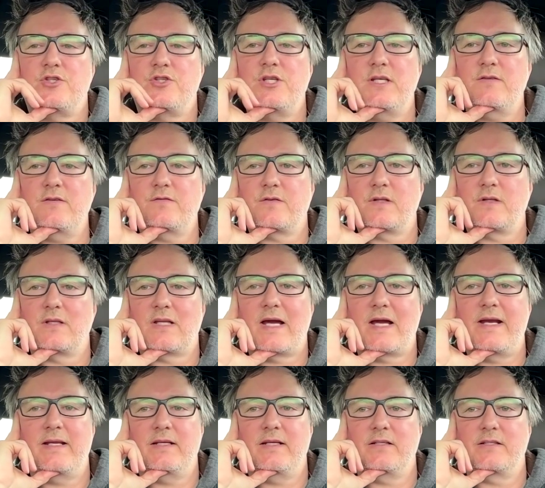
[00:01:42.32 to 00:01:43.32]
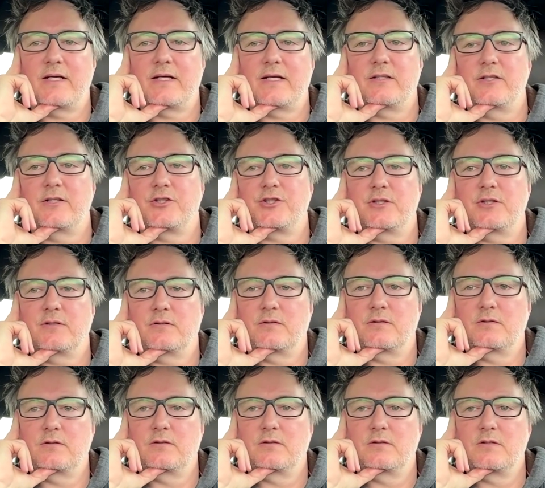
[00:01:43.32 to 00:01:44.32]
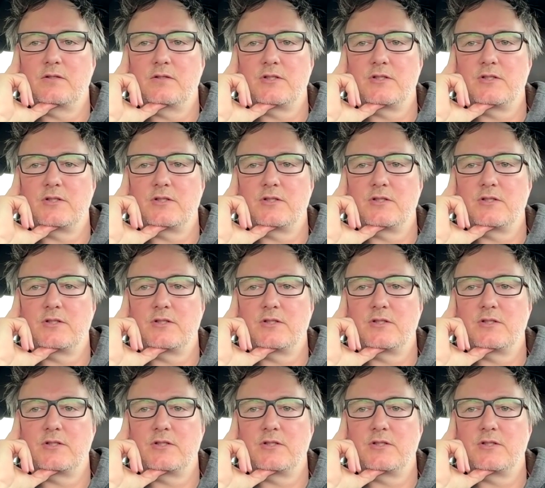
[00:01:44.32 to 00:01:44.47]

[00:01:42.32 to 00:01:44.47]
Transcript: It's chief lighting technician.